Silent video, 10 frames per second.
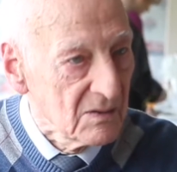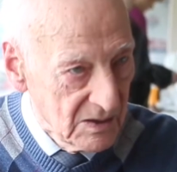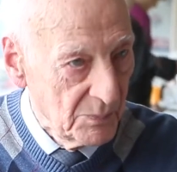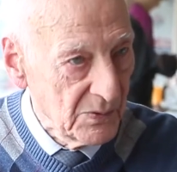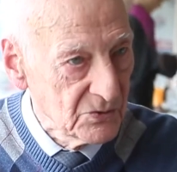
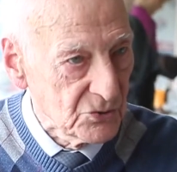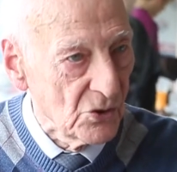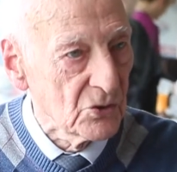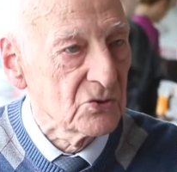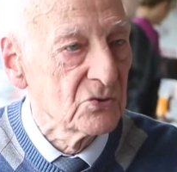keep
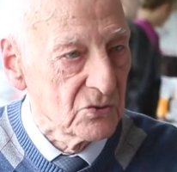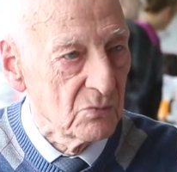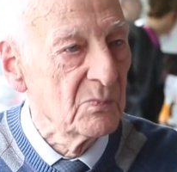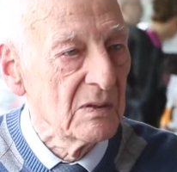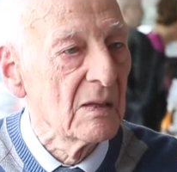instructions
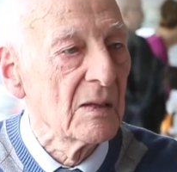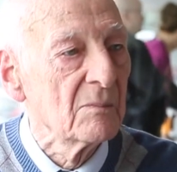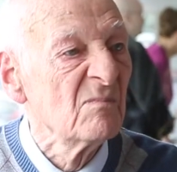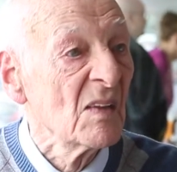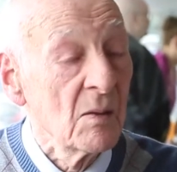and be
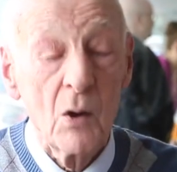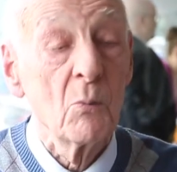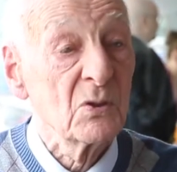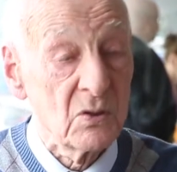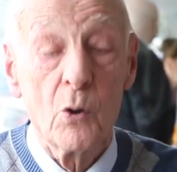
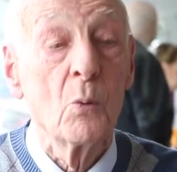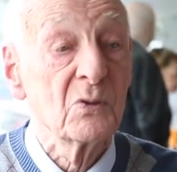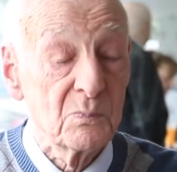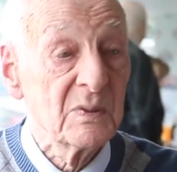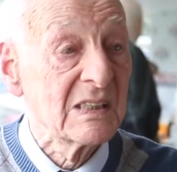
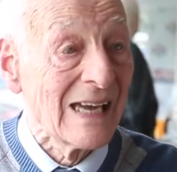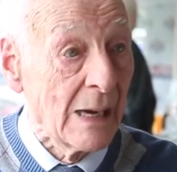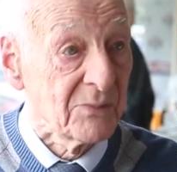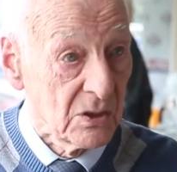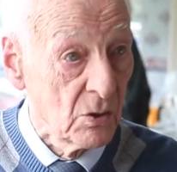almost be
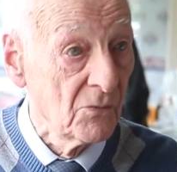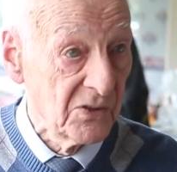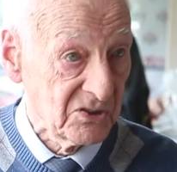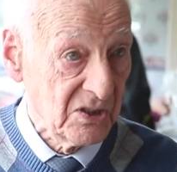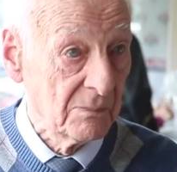captain of
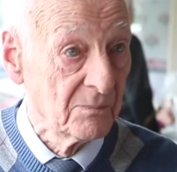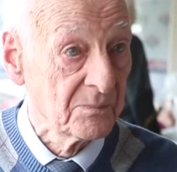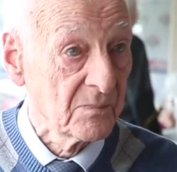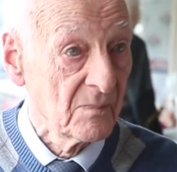the team